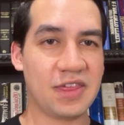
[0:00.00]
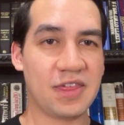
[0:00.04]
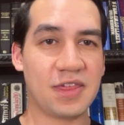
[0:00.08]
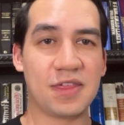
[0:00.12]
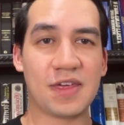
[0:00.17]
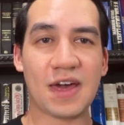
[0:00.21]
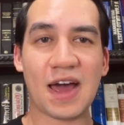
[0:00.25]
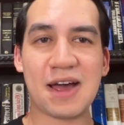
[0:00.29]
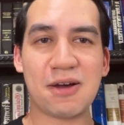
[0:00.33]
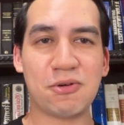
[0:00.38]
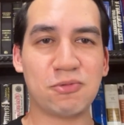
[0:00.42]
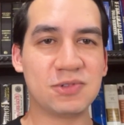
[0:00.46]

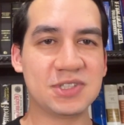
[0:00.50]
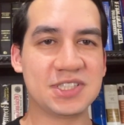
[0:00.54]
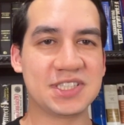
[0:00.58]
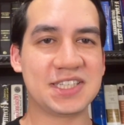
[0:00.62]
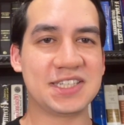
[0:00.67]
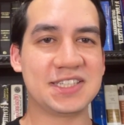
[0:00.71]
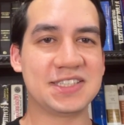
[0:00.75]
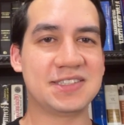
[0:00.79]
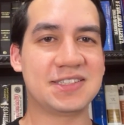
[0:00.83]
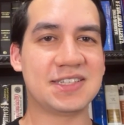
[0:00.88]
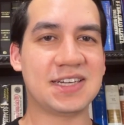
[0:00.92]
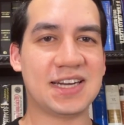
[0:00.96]
that was the
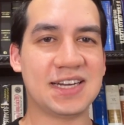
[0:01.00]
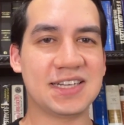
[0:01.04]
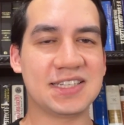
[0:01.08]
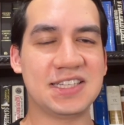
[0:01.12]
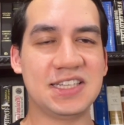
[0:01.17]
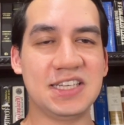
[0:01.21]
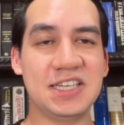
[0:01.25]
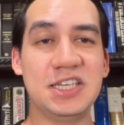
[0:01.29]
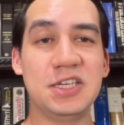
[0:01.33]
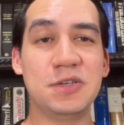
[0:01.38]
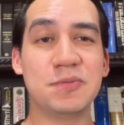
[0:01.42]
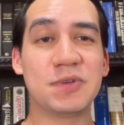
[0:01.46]

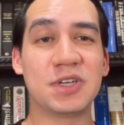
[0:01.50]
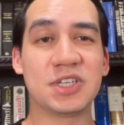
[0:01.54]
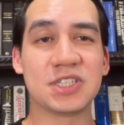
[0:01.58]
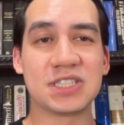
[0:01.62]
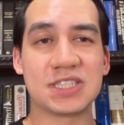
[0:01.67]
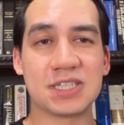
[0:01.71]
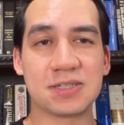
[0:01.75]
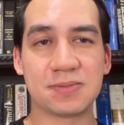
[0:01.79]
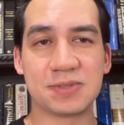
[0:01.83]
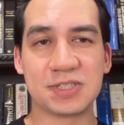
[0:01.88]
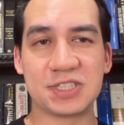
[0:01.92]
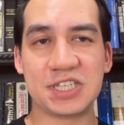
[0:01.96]
exact email
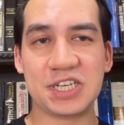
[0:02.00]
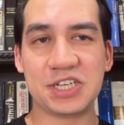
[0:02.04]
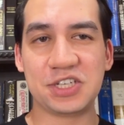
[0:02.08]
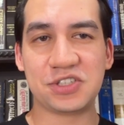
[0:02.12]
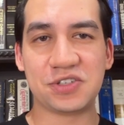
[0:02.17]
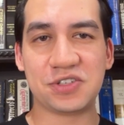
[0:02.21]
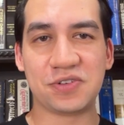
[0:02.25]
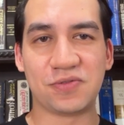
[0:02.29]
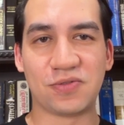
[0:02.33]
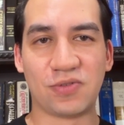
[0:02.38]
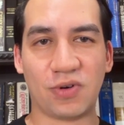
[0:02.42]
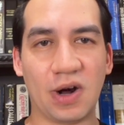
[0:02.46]

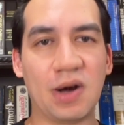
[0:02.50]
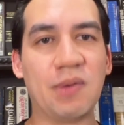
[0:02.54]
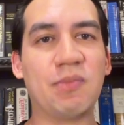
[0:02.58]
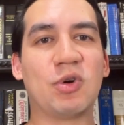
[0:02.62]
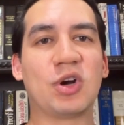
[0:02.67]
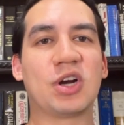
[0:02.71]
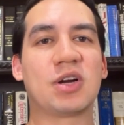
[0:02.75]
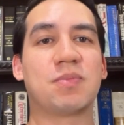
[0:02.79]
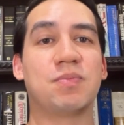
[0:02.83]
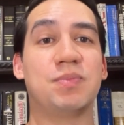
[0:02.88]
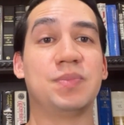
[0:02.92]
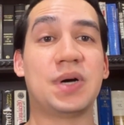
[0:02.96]
segmentation
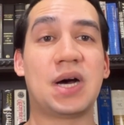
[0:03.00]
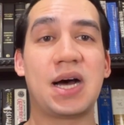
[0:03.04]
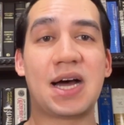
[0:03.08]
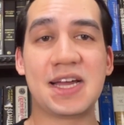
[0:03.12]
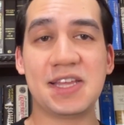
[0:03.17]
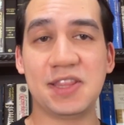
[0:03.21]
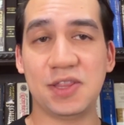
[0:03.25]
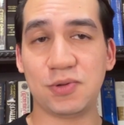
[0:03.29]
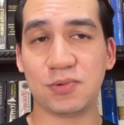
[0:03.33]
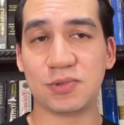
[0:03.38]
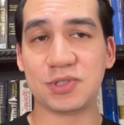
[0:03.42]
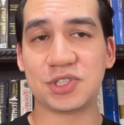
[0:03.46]
framework
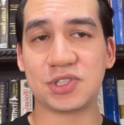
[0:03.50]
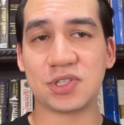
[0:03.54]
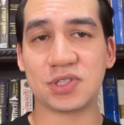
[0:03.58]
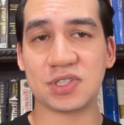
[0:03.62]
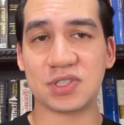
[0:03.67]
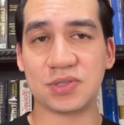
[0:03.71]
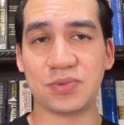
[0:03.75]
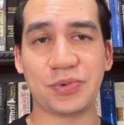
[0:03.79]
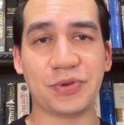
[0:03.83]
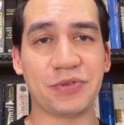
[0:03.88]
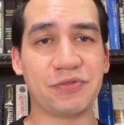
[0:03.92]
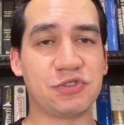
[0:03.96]
behind the results
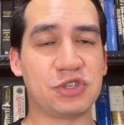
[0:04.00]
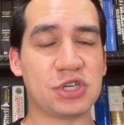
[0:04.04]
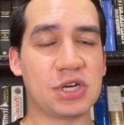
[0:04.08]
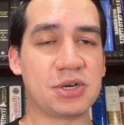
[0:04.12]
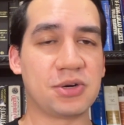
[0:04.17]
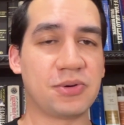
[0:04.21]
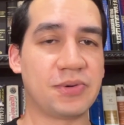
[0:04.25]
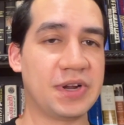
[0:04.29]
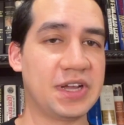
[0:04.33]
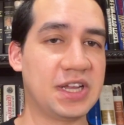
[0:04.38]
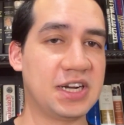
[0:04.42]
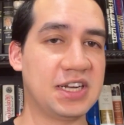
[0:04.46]
that we've
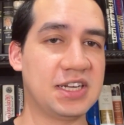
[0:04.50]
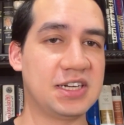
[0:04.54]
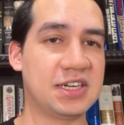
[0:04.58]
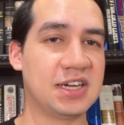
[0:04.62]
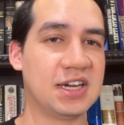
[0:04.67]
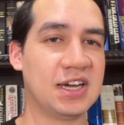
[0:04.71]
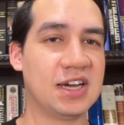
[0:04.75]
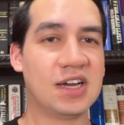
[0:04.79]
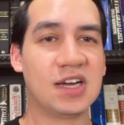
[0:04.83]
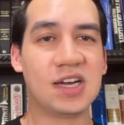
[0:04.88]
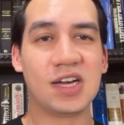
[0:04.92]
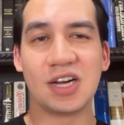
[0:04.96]
generated
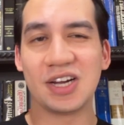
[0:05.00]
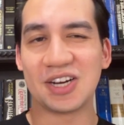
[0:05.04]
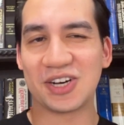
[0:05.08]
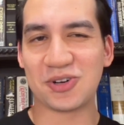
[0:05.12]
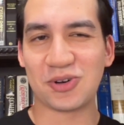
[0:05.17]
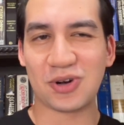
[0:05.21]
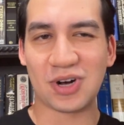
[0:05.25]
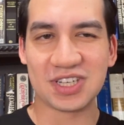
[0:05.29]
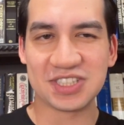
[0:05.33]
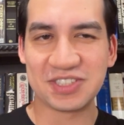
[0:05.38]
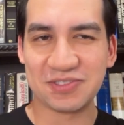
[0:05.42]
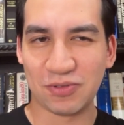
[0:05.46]

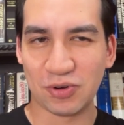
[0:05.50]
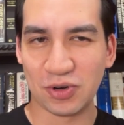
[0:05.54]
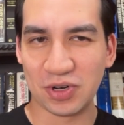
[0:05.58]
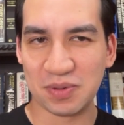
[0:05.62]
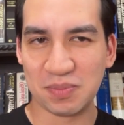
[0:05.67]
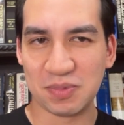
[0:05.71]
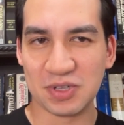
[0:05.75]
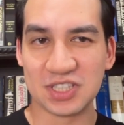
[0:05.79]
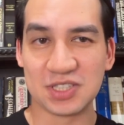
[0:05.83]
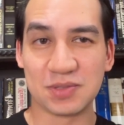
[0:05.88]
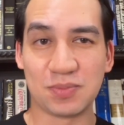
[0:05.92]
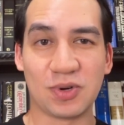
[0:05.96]
across
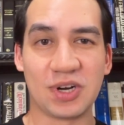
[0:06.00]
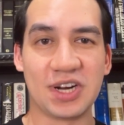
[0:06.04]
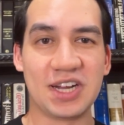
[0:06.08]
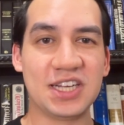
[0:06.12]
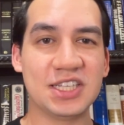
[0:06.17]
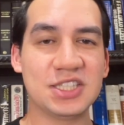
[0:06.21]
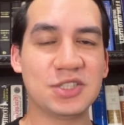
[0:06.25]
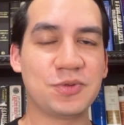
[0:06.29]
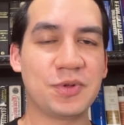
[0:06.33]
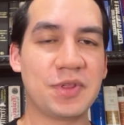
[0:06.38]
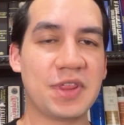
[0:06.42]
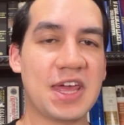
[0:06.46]
40+
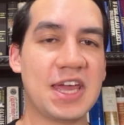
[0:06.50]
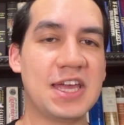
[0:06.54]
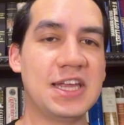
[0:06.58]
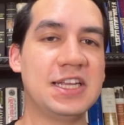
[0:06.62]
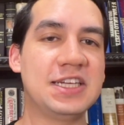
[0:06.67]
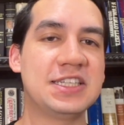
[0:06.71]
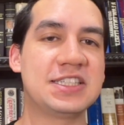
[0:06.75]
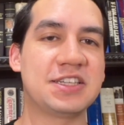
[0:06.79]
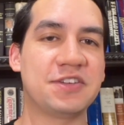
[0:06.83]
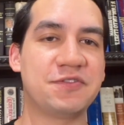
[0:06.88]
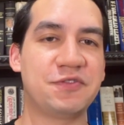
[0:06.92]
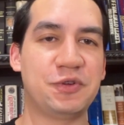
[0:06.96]
brands with
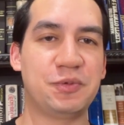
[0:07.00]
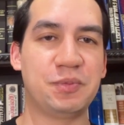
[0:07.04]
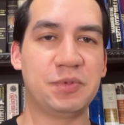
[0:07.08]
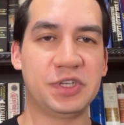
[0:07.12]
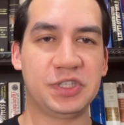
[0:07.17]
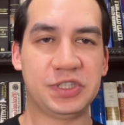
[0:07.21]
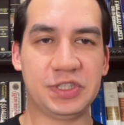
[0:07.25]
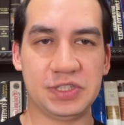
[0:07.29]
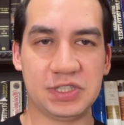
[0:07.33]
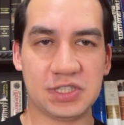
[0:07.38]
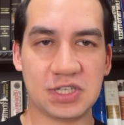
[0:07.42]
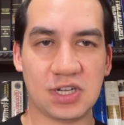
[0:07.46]
$87
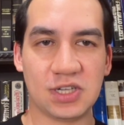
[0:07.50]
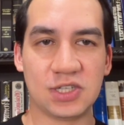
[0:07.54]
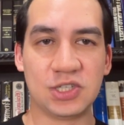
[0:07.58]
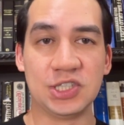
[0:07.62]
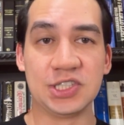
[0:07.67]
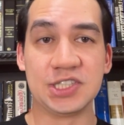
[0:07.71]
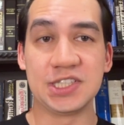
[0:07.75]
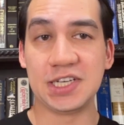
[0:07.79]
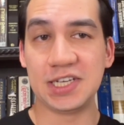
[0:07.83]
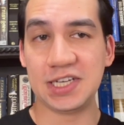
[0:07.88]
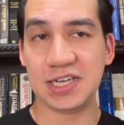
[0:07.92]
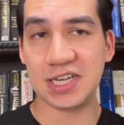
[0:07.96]

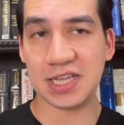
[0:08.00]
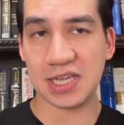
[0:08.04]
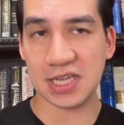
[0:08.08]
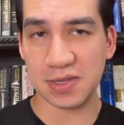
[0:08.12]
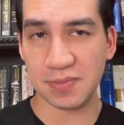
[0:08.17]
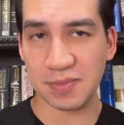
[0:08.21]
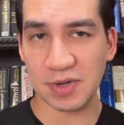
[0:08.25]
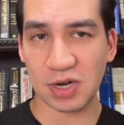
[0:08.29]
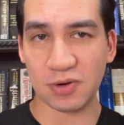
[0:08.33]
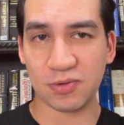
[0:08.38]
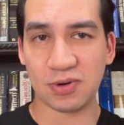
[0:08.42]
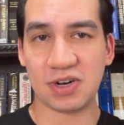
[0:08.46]
million in
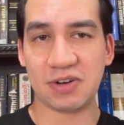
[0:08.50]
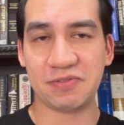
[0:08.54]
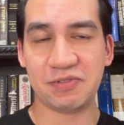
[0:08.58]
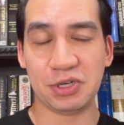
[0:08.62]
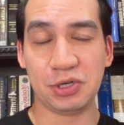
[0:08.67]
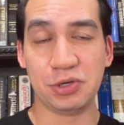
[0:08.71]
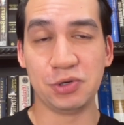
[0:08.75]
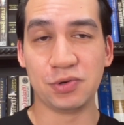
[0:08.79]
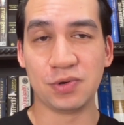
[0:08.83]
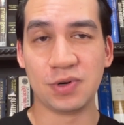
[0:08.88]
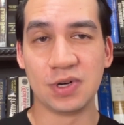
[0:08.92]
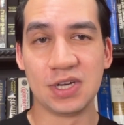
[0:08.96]
email
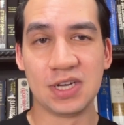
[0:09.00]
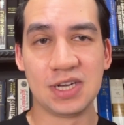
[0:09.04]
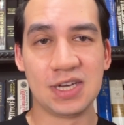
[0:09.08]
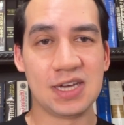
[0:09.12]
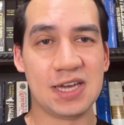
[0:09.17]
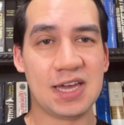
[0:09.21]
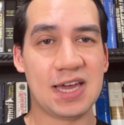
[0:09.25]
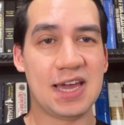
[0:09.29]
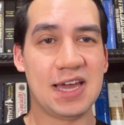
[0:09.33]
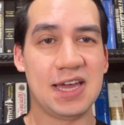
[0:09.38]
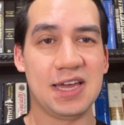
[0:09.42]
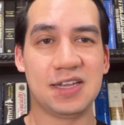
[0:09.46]
revenue,
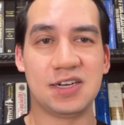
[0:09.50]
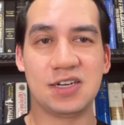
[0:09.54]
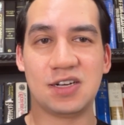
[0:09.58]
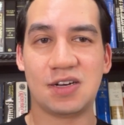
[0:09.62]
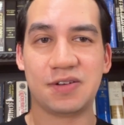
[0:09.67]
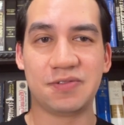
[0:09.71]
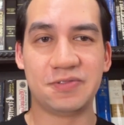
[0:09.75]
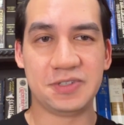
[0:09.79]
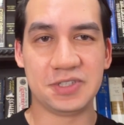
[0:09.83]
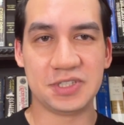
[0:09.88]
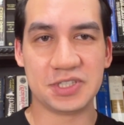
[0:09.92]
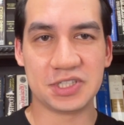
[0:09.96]
and
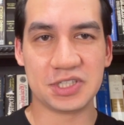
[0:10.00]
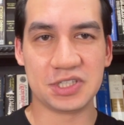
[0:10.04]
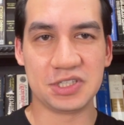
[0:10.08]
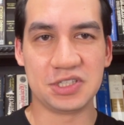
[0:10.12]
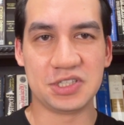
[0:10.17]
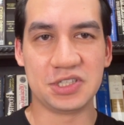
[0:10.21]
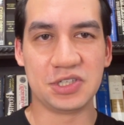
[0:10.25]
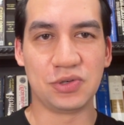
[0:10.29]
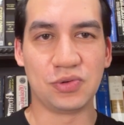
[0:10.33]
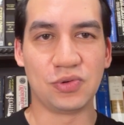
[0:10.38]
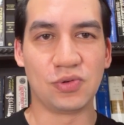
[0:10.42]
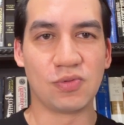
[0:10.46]
obviously
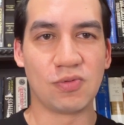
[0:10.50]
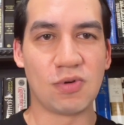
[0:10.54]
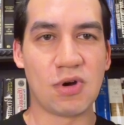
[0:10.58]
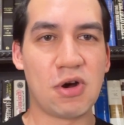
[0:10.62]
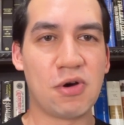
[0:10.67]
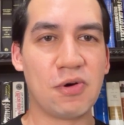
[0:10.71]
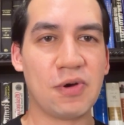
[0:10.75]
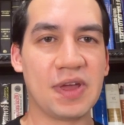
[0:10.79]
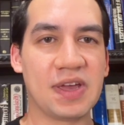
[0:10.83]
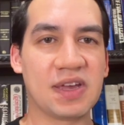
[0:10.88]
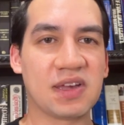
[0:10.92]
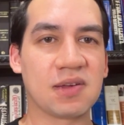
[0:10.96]
still
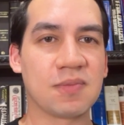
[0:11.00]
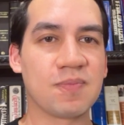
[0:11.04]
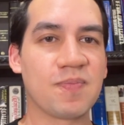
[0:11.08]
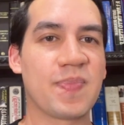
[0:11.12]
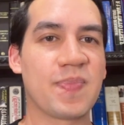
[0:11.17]
growing.